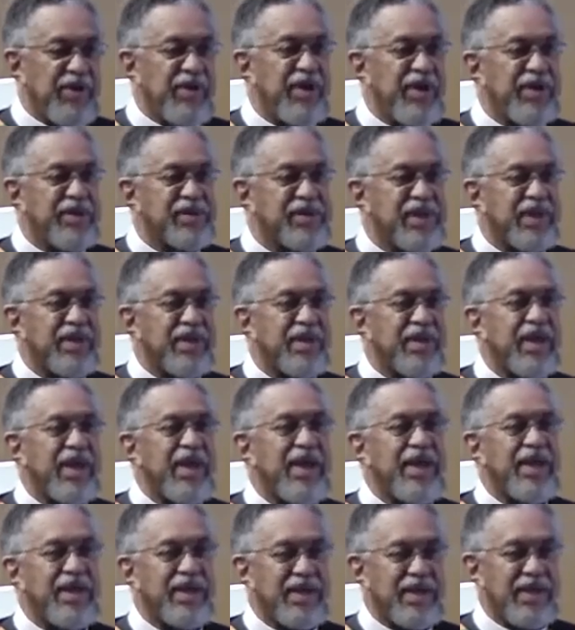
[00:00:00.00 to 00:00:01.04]
us, and
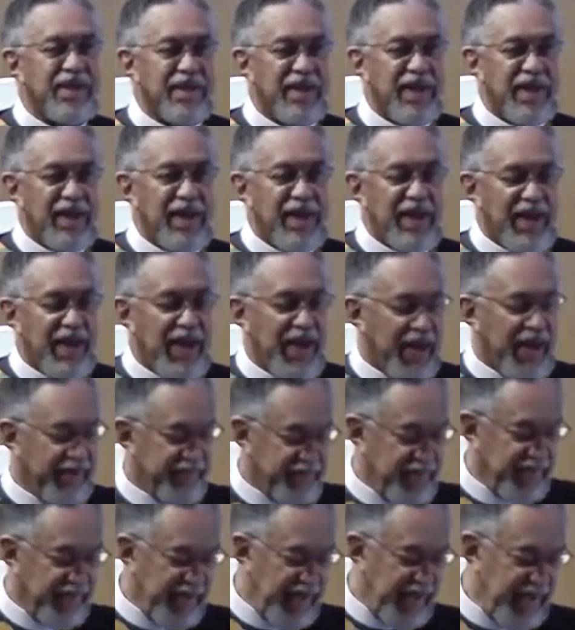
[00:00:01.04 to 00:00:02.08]
then,
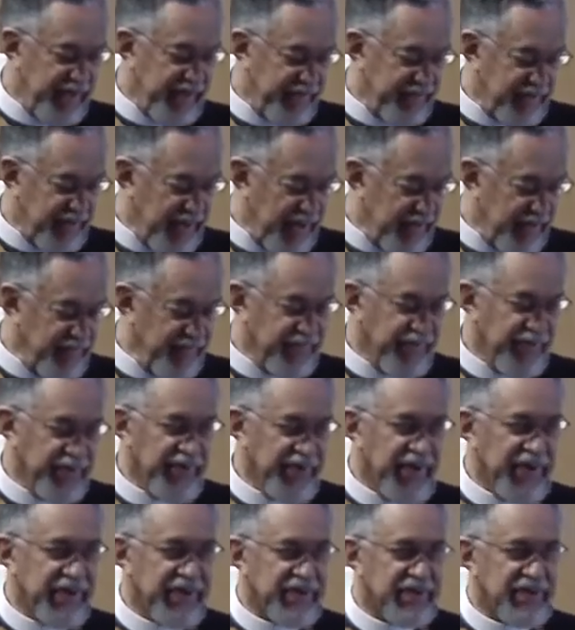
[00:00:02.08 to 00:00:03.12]
after they have sung
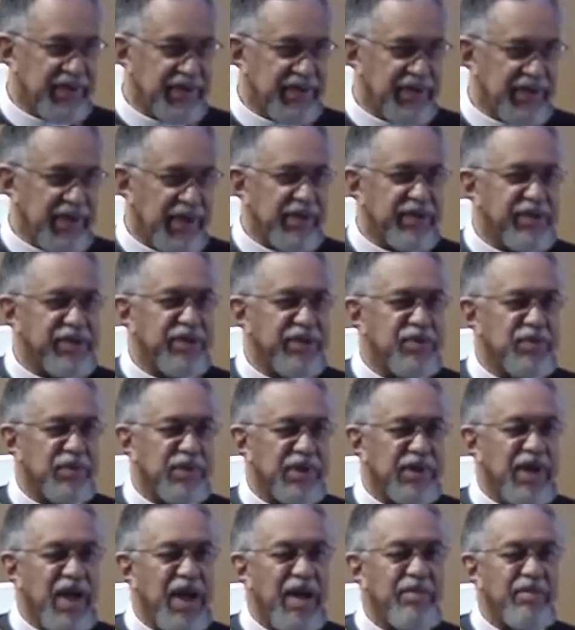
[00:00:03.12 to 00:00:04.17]
for us, the ushers
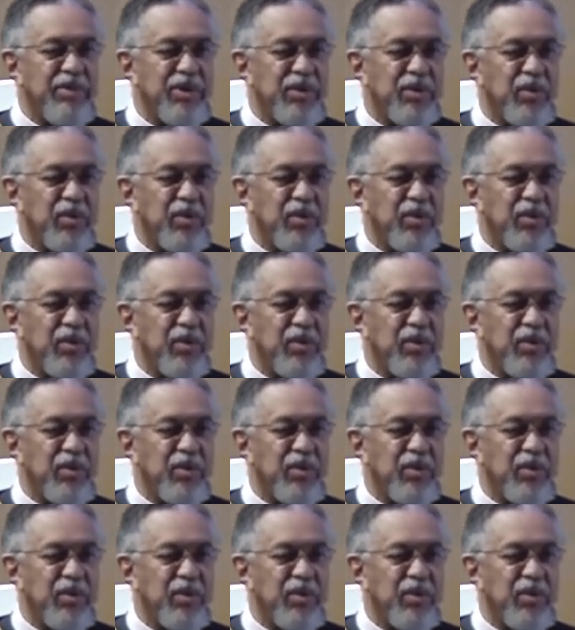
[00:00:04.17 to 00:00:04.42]
will come and